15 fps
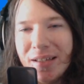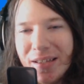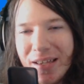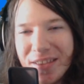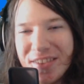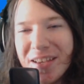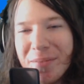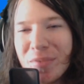He
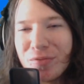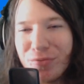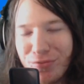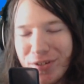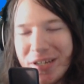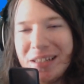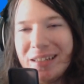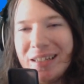seems
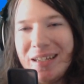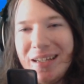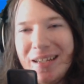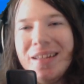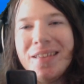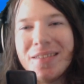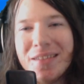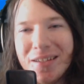really
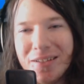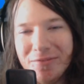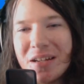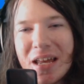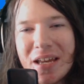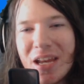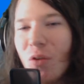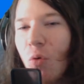easy.
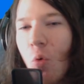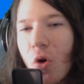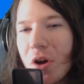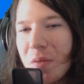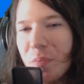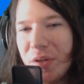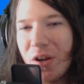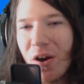Like it
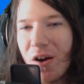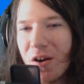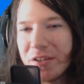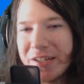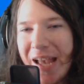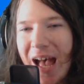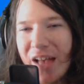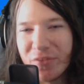wouldn't be hard
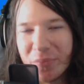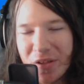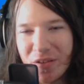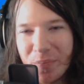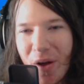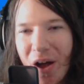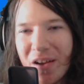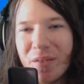to have him as a
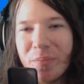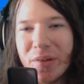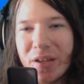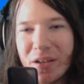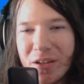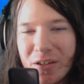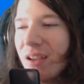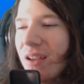pocket
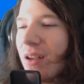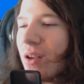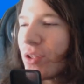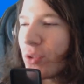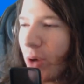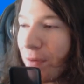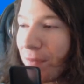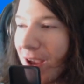pick.
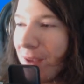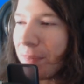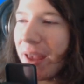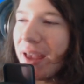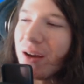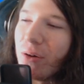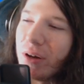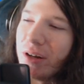So I fight
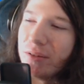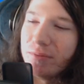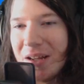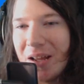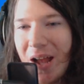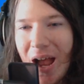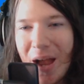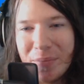Penguin.
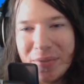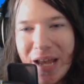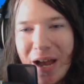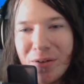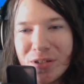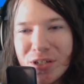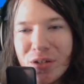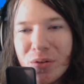I'm
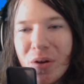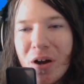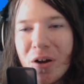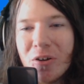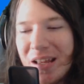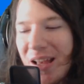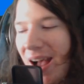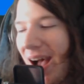down
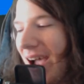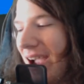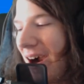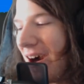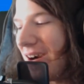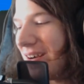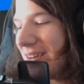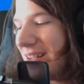2-0. I
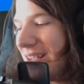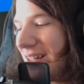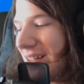already